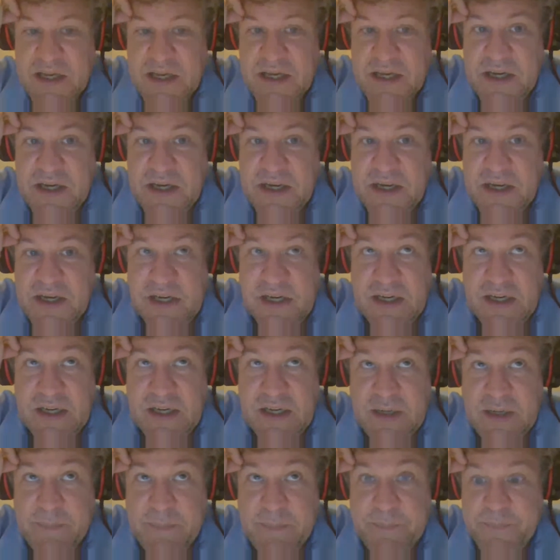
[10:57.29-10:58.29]

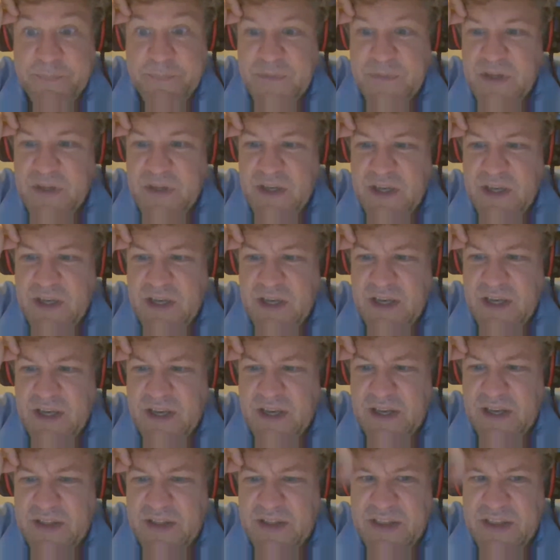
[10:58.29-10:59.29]
Um,
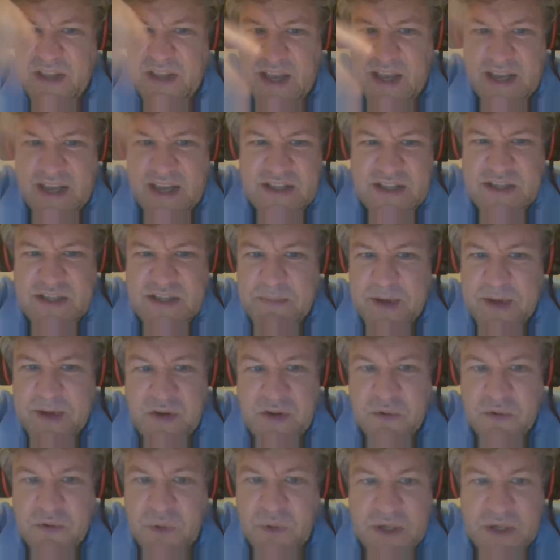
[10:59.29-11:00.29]
and they had some other
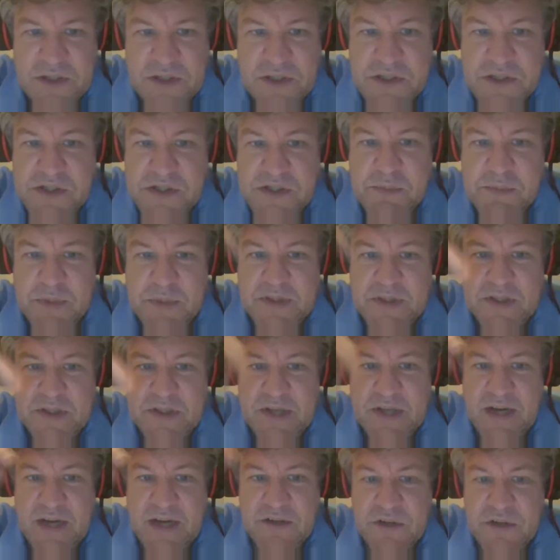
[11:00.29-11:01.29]
ones, but the
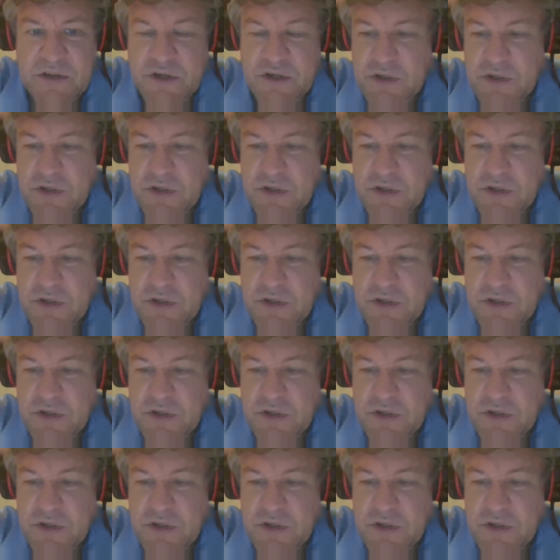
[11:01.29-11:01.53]
Doctor Who and the